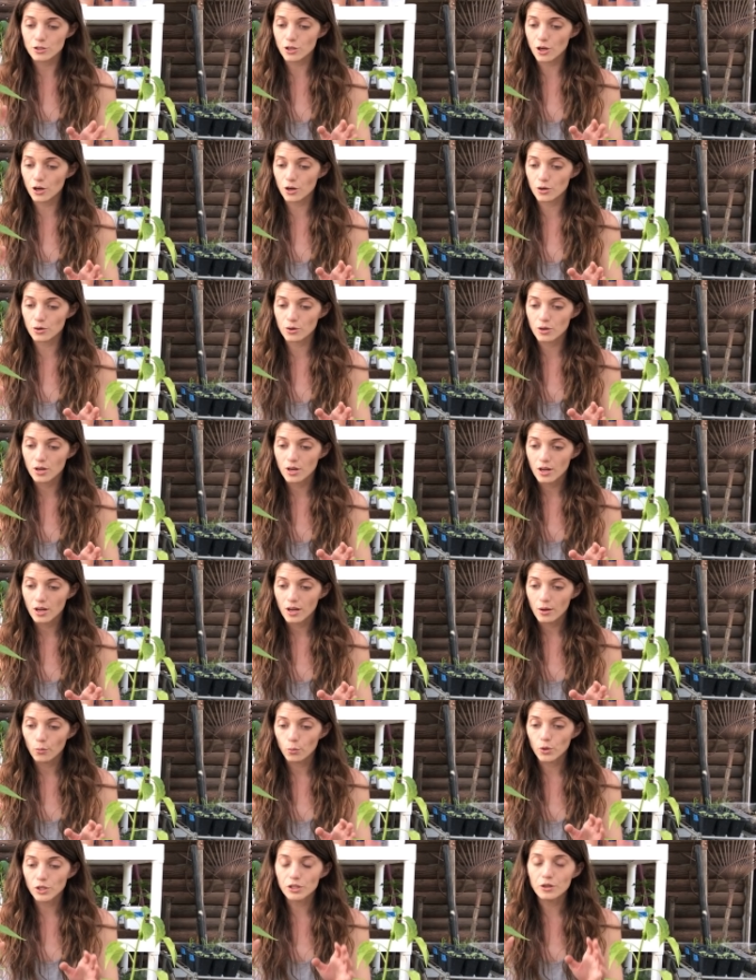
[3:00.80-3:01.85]
So
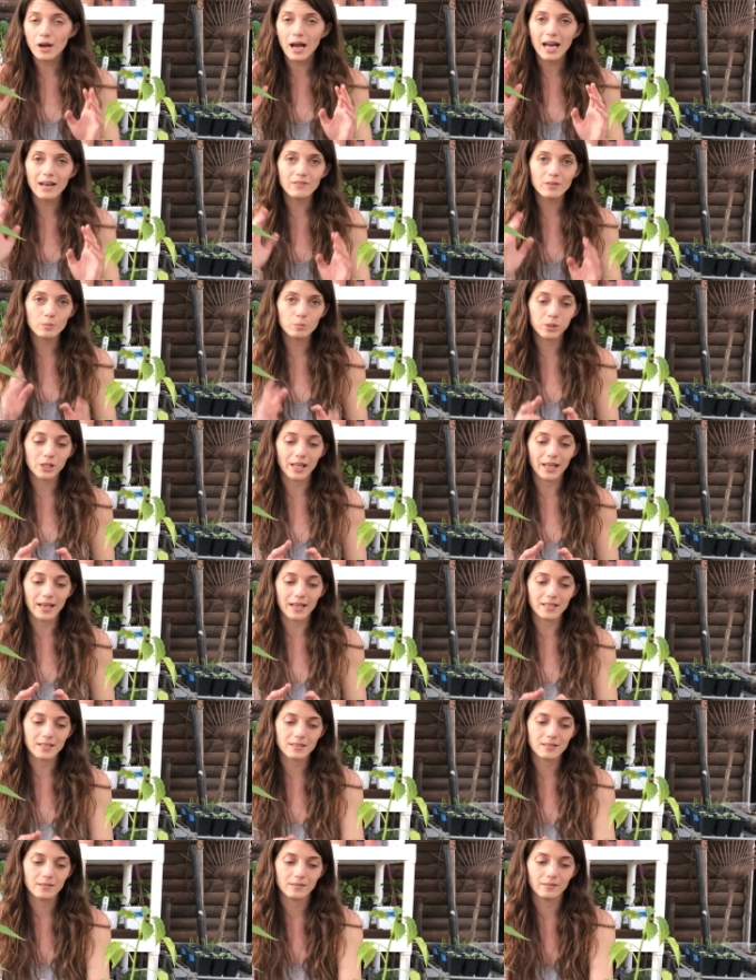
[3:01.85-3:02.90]
when you have a
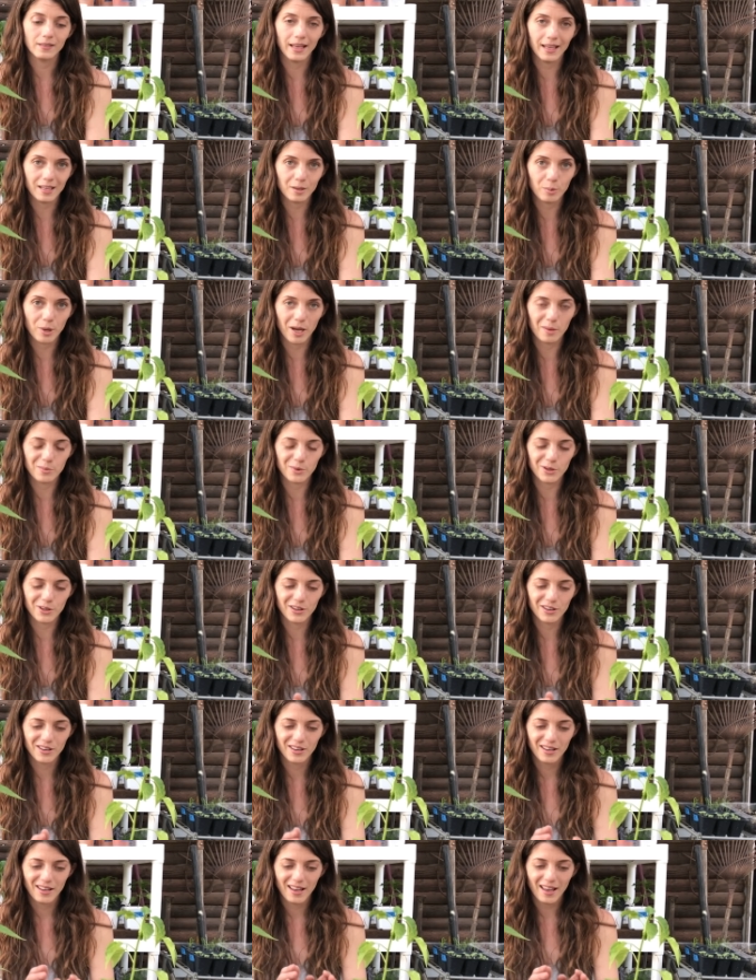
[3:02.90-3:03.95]
plant like a pepper
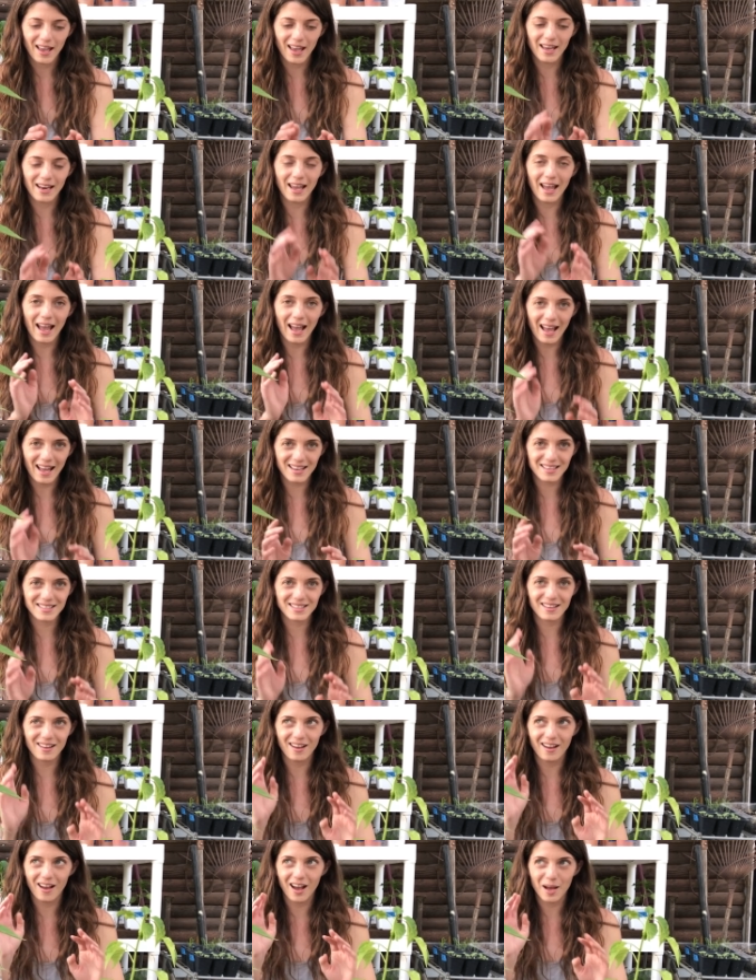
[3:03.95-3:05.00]
and it has
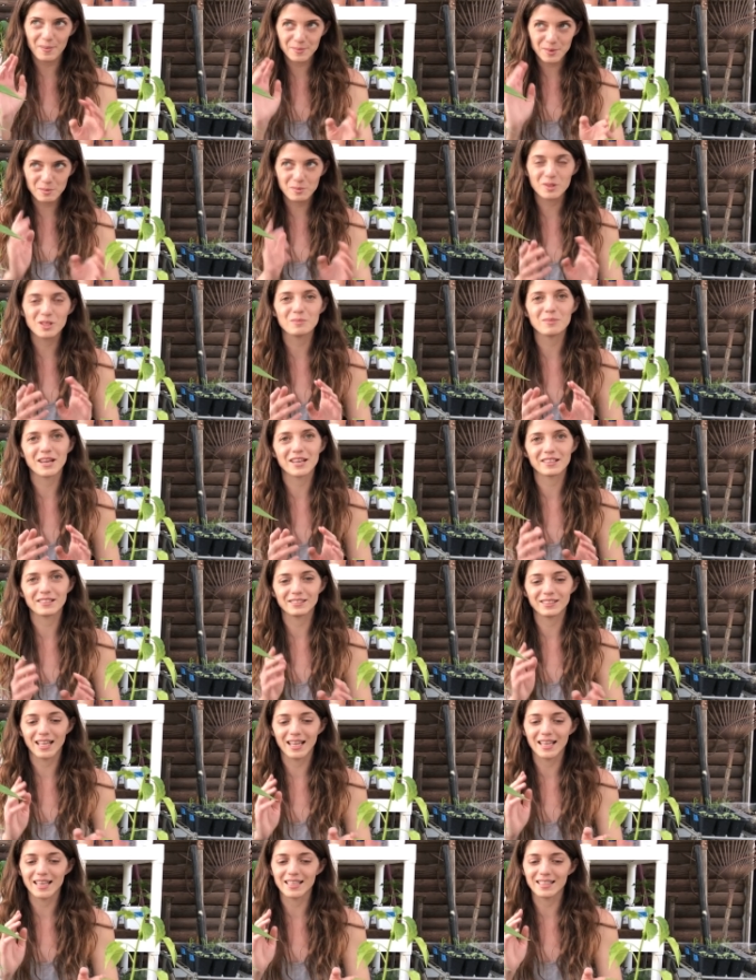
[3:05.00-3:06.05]
optimal amount of
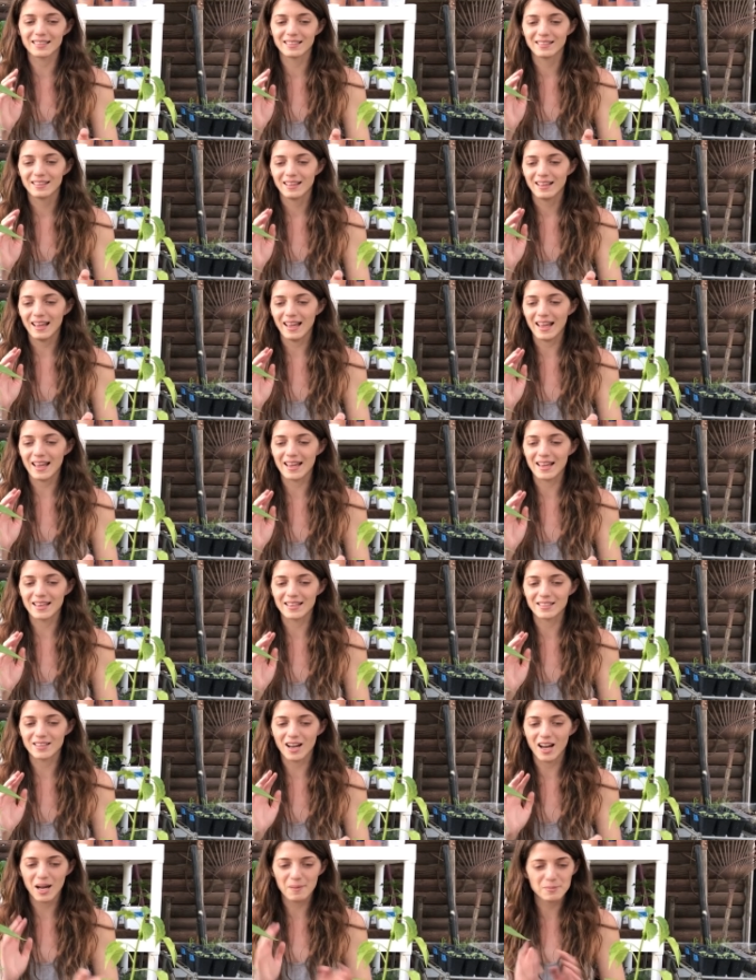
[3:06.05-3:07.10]
light
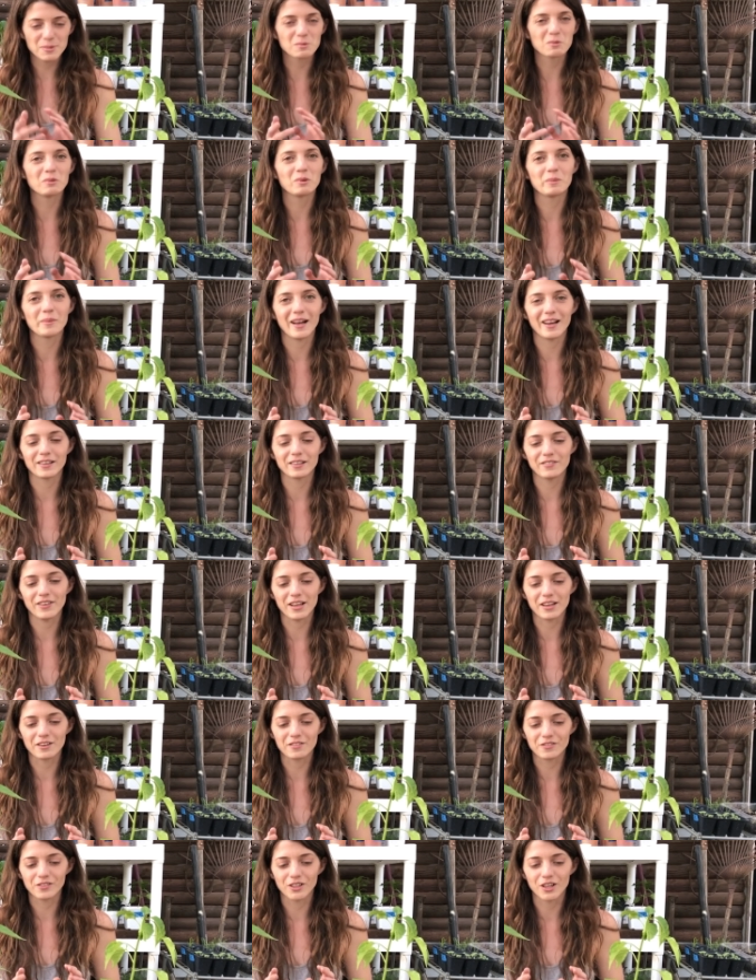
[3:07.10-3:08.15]
and optimal amount of
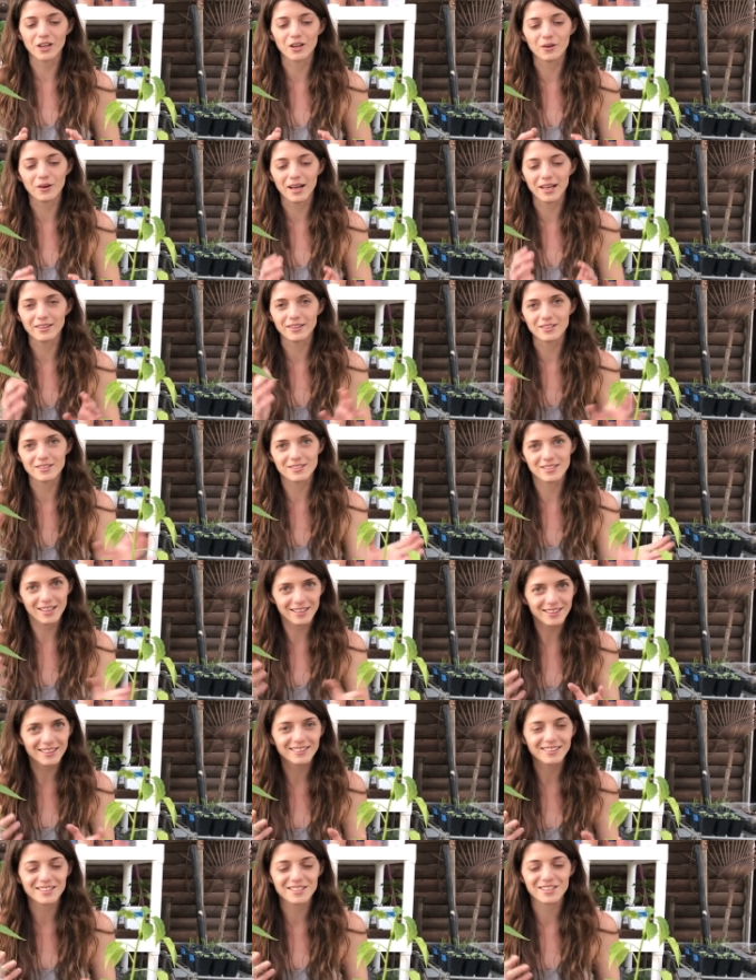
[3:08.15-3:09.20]
airflow and there's
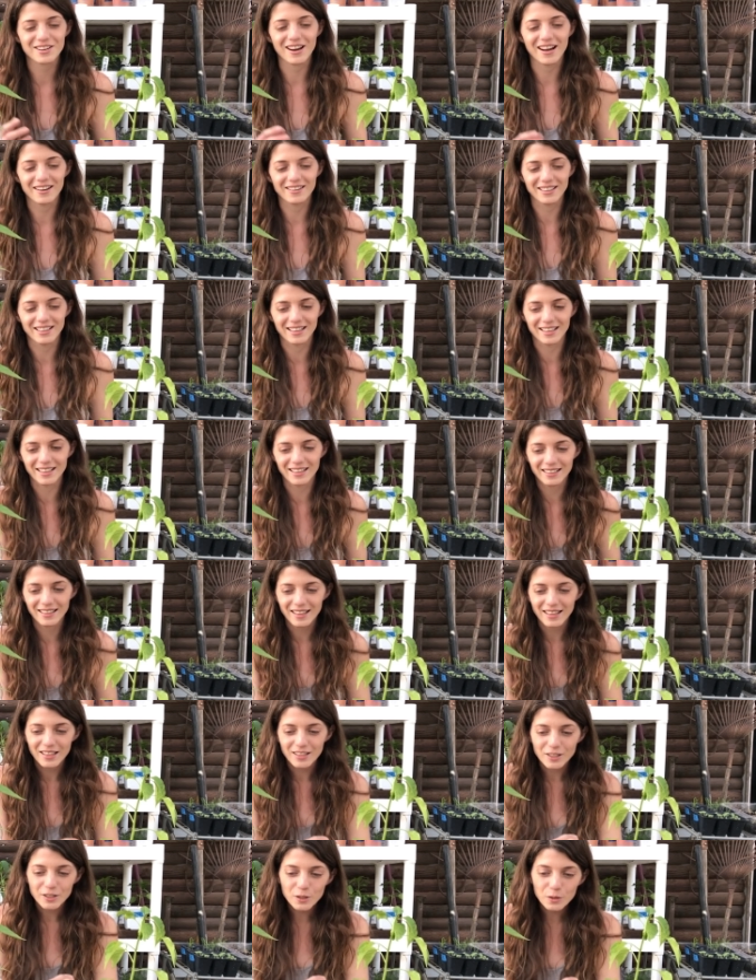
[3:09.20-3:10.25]
nothing that's crowding it,
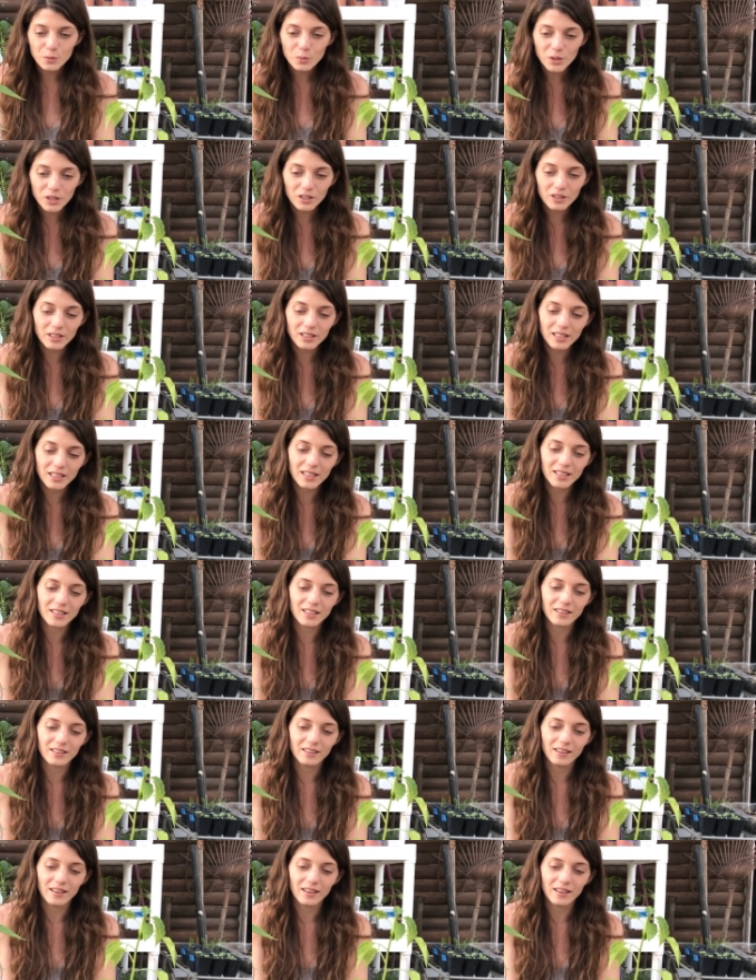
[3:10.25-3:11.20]
you will get